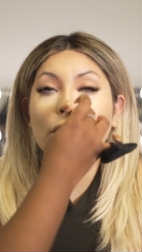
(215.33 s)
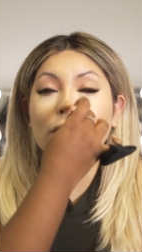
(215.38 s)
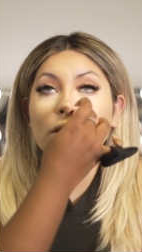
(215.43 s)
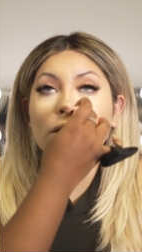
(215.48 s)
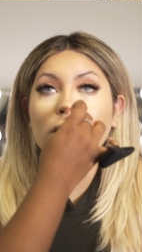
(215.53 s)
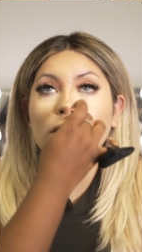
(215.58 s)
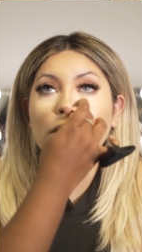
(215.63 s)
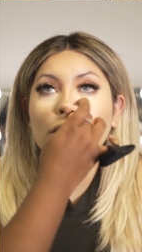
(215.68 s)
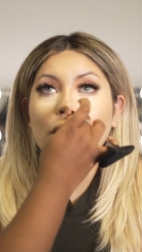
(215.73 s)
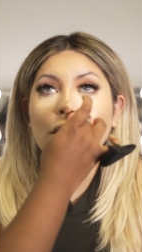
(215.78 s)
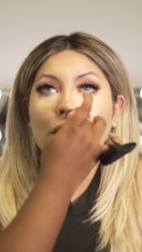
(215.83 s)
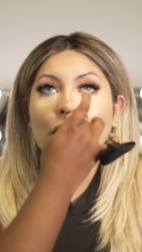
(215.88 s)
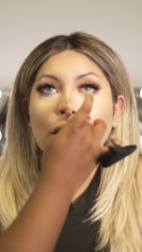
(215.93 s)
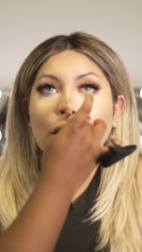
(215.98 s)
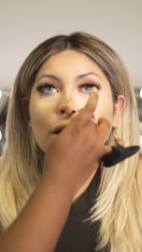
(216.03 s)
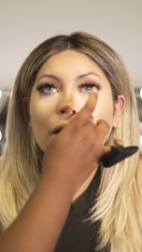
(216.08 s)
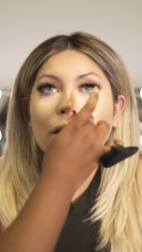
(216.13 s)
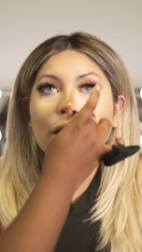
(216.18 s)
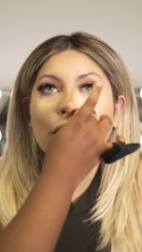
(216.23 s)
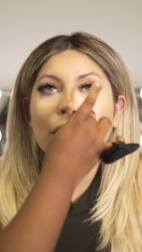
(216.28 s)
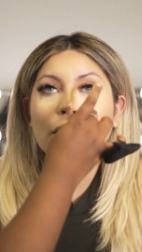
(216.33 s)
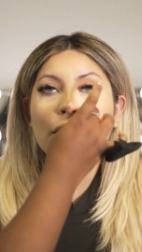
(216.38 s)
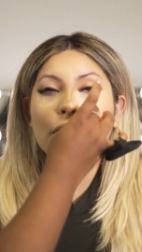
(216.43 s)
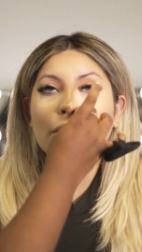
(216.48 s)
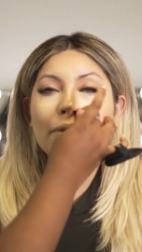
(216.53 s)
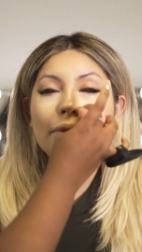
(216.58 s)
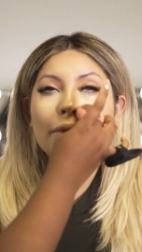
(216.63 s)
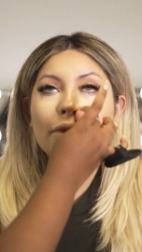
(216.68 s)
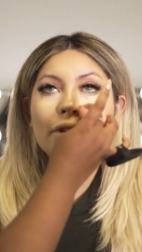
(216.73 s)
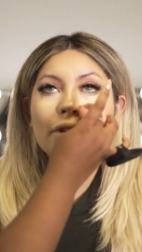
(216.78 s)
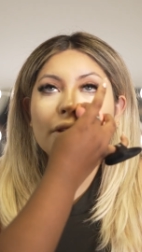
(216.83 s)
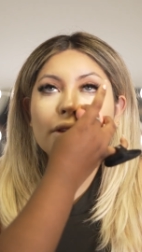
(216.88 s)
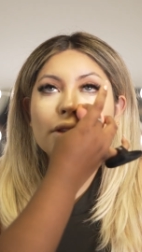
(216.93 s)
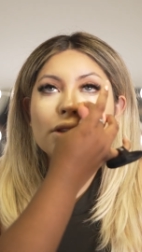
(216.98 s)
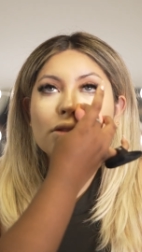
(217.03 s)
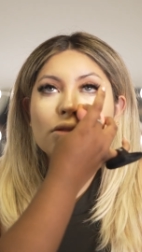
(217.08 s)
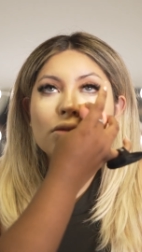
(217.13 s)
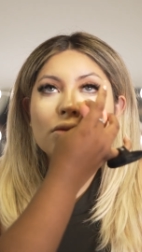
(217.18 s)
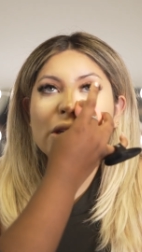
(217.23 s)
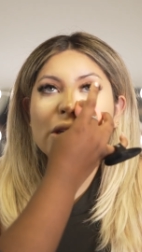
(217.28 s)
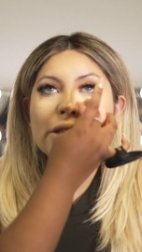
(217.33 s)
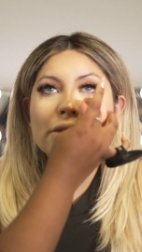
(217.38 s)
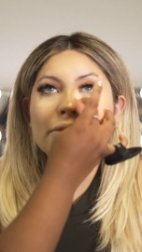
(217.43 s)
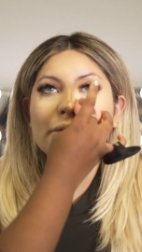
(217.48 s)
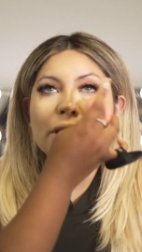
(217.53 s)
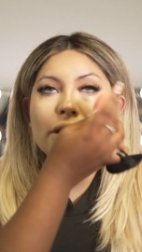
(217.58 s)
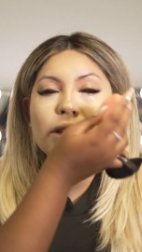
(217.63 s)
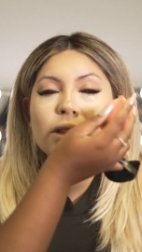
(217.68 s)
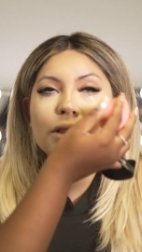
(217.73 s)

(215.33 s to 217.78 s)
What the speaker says: And I'm just buffing out against the nose.